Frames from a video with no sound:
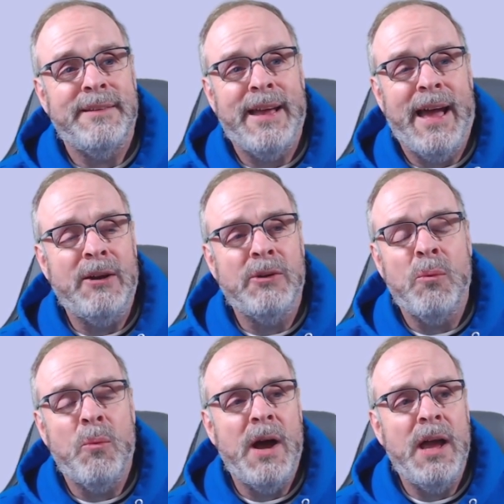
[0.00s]
I don't know
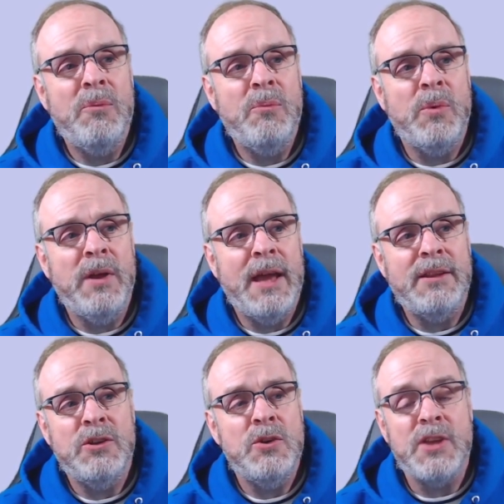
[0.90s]
why we had
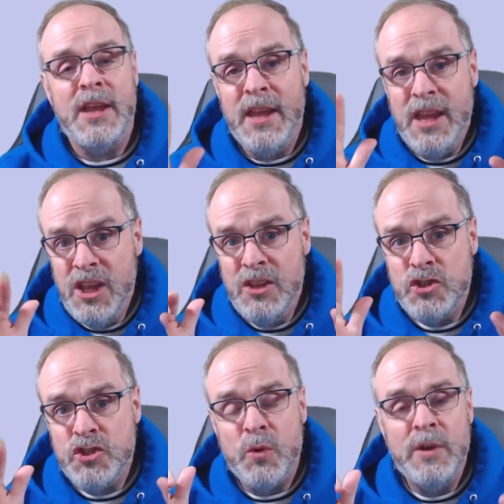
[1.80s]
to use a
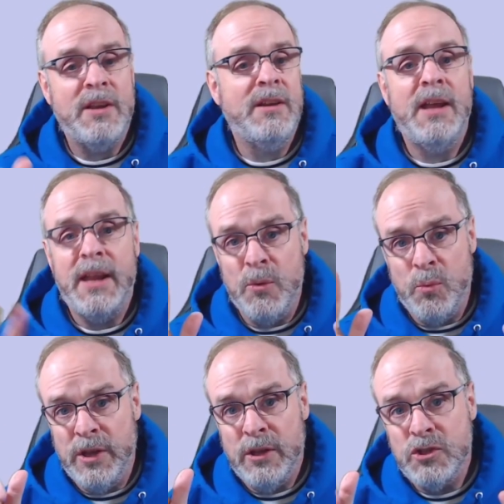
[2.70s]
hinge joint and not a
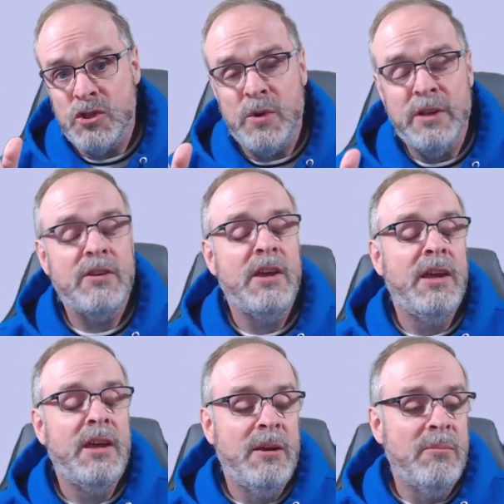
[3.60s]
wheel joint,
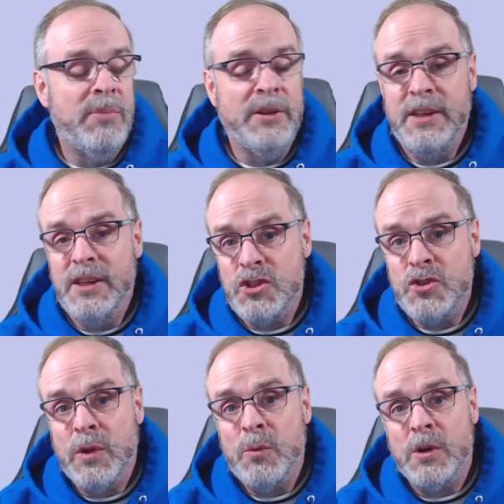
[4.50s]
but the hinge
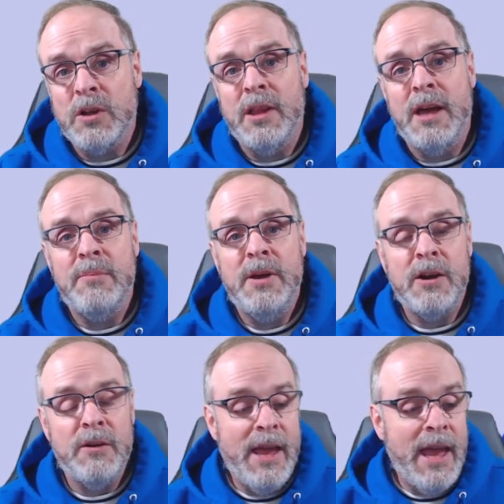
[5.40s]
joint worked a lot
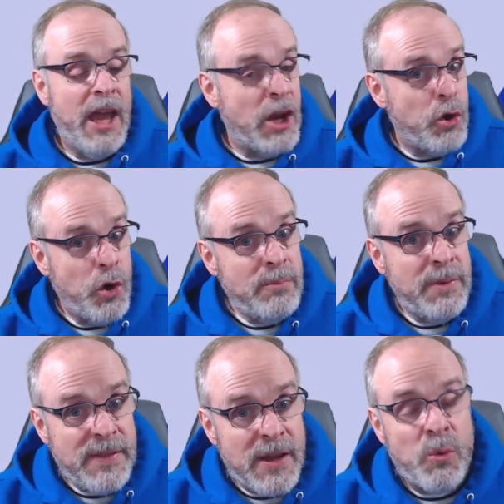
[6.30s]
better. It could
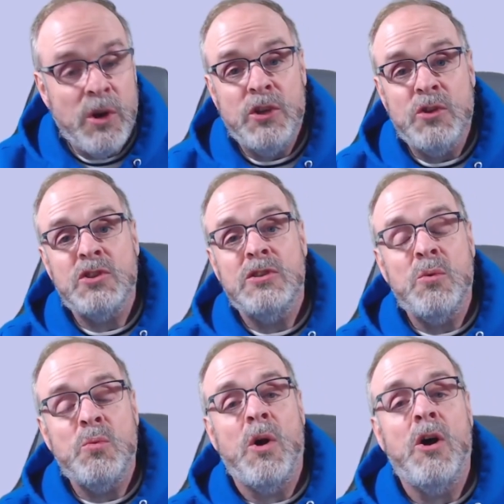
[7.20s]
be that we're using
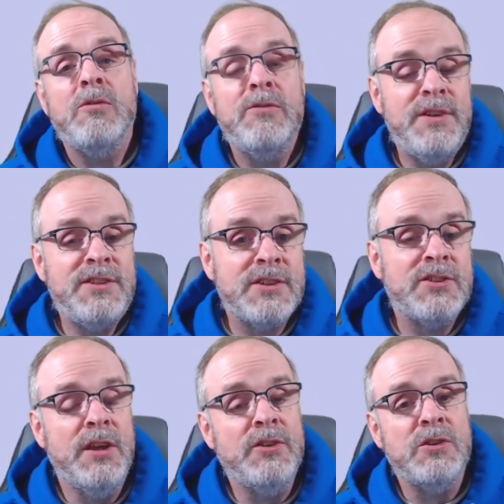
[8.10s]
the wrong
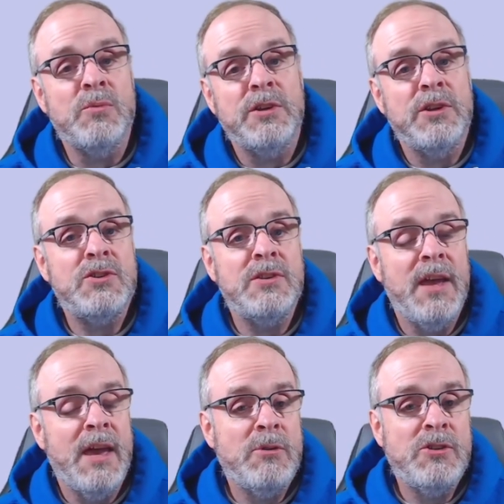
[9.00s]
physics engine. We're using
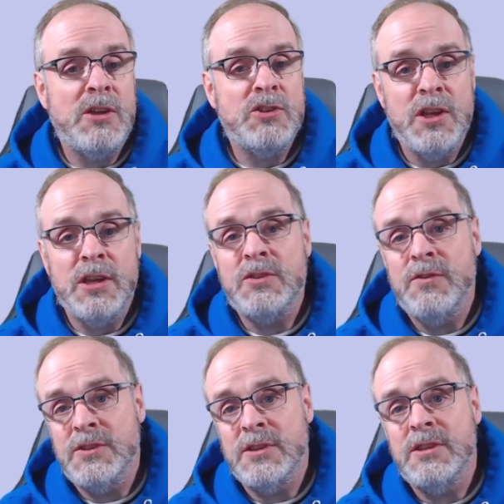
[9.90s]
the ammo.js
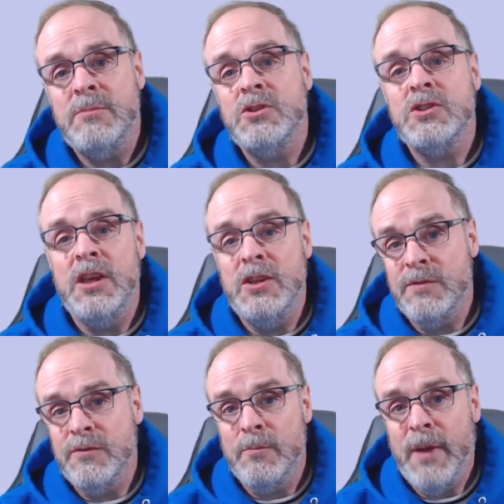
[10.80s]
physics
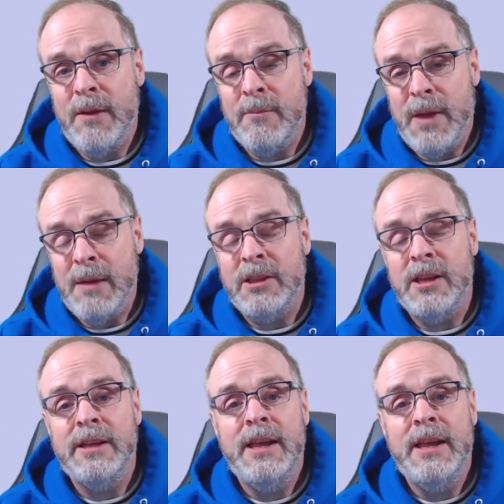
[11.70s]
engine for Babylon.